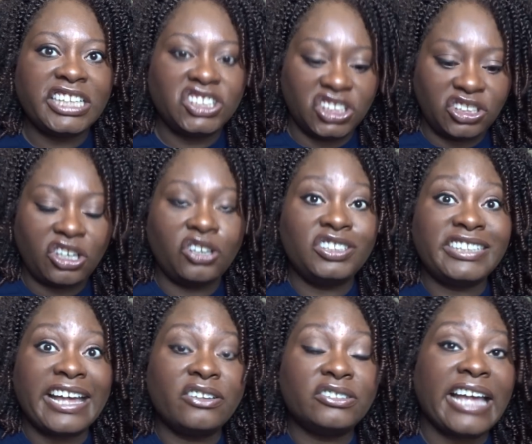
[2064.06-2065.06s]
that she goes
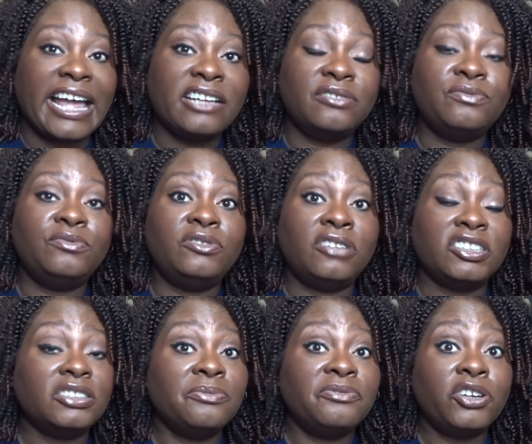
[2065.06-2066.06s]
out and does
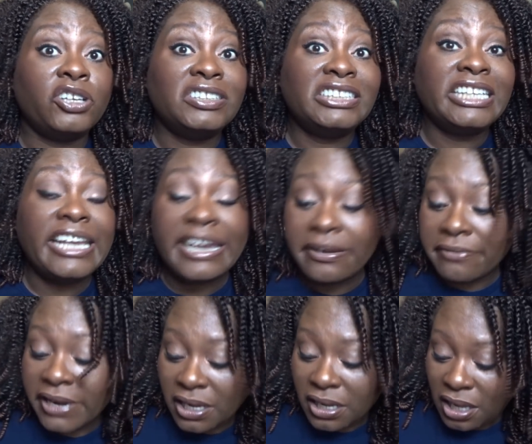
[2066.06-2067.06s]
some
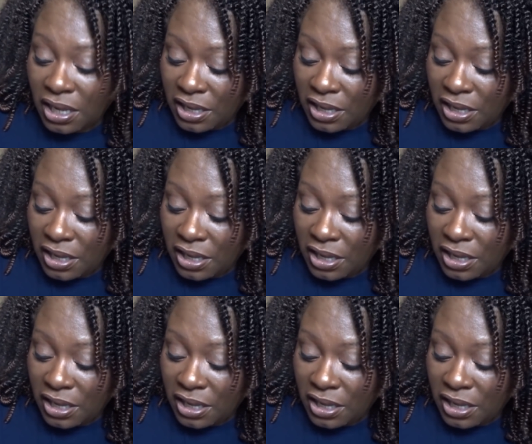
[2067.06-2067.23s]
volunteering,